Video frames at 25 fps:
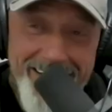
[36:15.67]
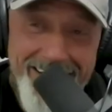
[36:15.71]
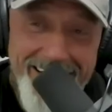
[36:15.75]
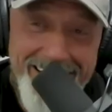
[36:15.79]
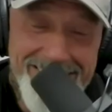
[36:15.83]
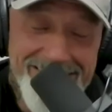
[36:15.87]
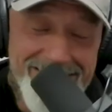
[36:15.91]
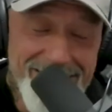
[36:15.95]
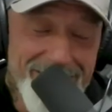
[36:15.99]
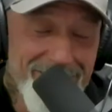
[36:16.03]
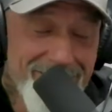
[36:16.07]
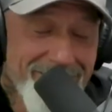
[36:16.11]

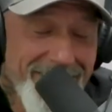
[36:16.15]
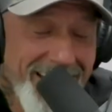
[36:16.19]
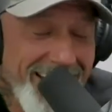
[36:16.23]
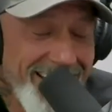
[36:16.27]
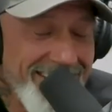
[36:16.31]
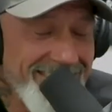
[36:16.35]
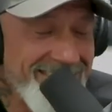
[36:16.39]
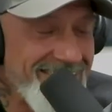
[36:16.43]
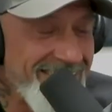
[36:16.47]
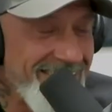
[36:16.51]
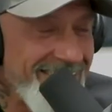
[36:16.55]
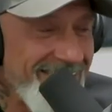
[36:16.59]
that's
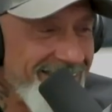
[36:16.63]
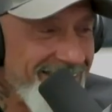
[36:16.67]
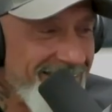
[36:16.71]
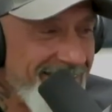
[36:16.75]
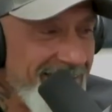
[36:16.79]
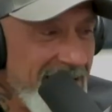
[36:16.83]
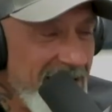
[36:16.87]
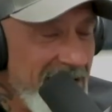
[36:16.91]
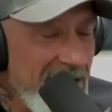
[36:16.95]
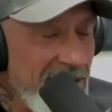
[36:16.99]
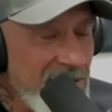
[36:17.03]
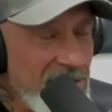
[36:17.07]
amazing. Yeah.
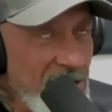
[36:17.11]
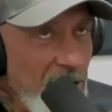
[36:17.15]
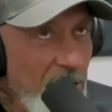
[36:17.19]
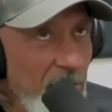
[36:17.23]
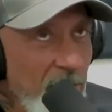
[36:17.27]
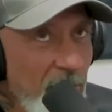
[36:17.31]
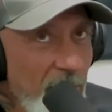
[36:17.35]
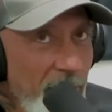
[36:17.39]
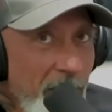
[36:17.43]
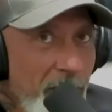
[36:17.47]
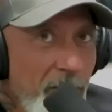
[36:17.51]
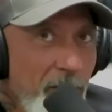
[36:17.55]
So
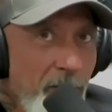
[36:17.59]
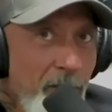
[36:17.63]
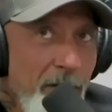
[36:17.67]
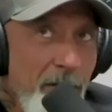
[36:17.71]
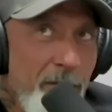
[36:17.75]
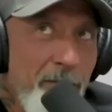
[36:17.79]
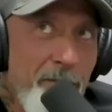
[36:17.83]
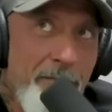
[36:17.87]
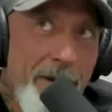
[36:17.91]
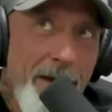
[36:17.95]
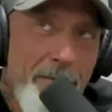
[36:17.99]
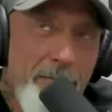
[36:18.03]
we, we,
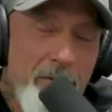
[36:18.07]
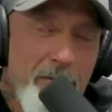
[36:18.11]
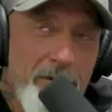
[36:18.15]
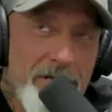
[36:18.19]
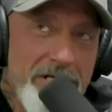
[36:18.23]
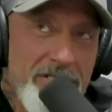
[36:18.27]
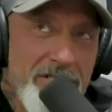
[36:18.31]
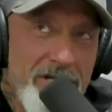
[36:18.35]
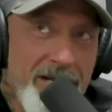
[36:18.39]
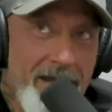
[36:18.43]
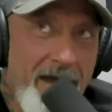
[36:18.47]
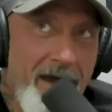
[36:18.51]
maybe we
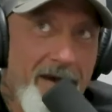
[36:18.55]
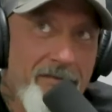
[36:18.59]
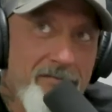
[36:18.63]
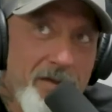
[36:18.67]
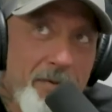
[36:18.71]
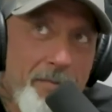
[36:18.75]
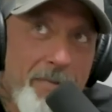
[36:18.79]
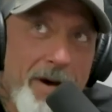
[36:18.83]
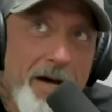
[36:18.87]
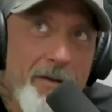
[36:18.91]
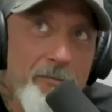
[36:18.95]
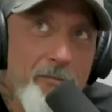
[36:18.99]
should have
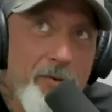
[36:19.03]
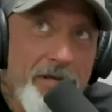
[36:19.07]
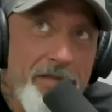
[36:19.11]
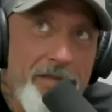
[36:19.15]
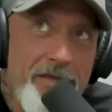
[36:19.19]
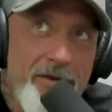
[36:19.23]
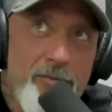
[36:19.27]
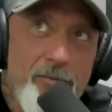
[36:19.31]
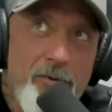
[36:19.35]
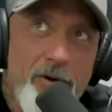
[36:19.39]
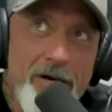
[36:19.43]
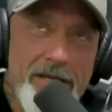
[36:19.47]
them on with
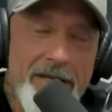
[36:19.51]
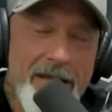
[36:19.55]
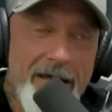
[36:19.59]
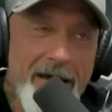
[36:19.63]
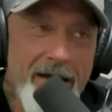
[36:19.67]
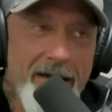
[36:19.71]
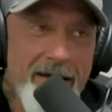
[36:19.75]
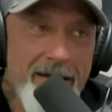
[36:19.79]
you one day.